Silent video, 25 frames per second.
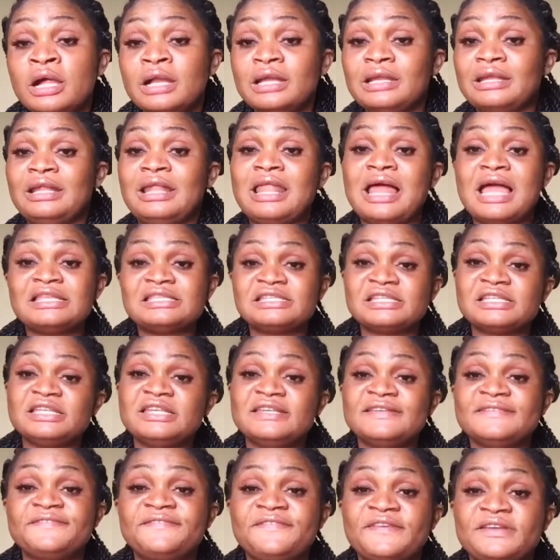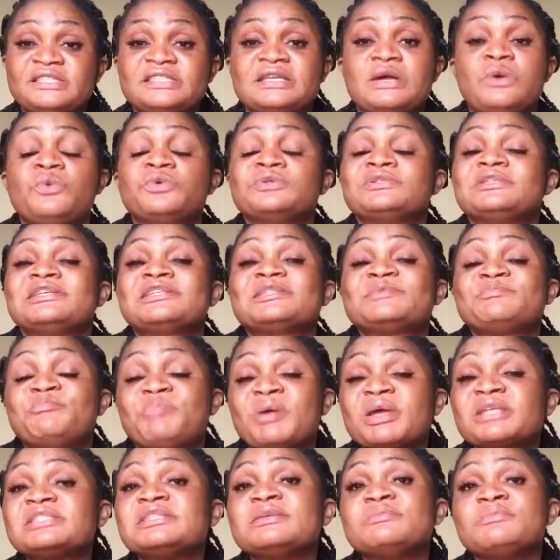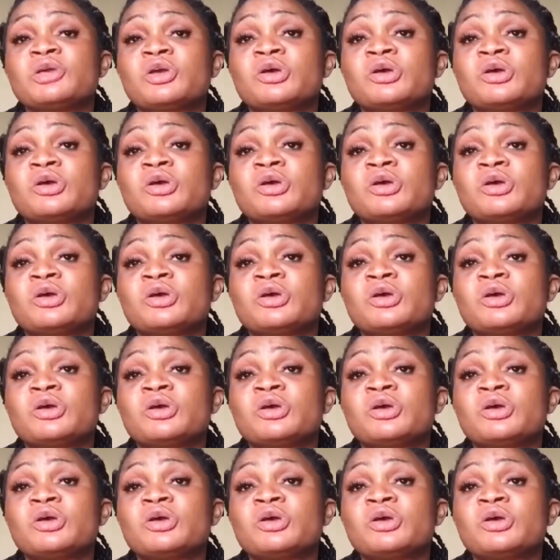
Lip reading: lightening effect I was expecting,